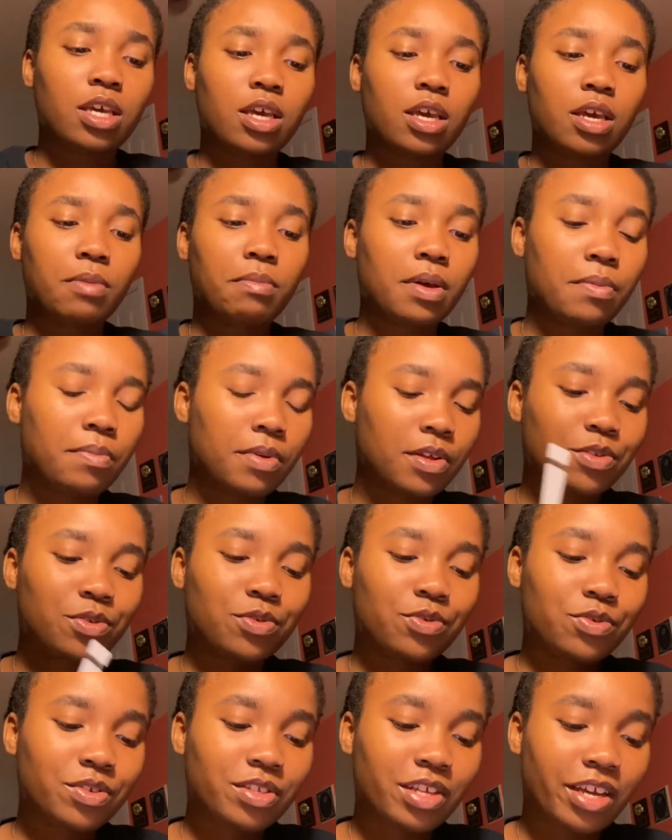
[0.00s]
And my
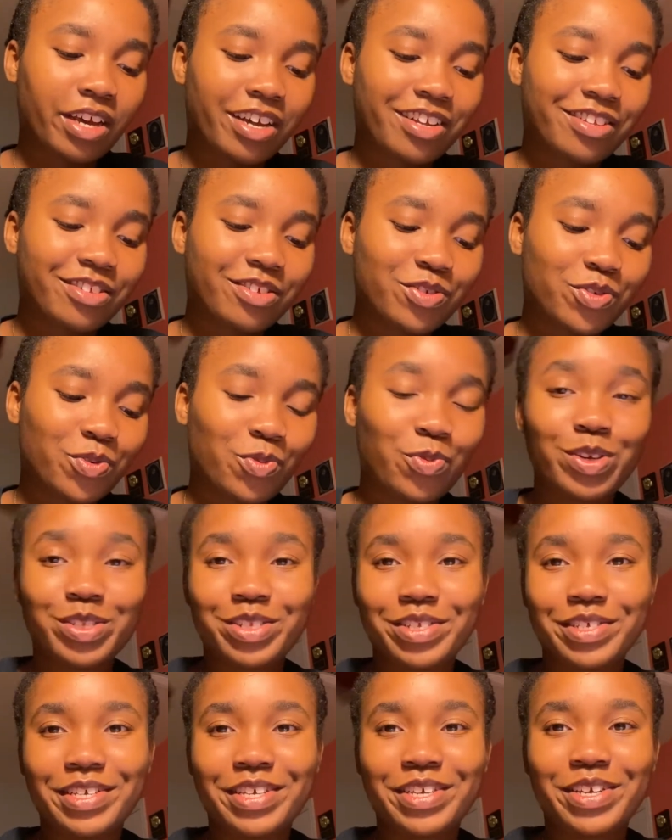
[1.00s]
pencil's at
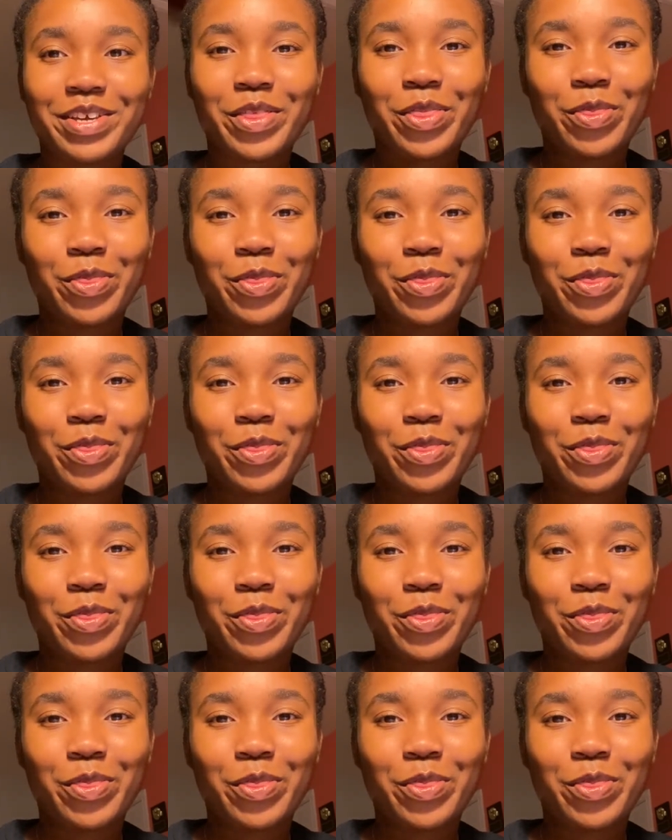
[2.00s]
23%.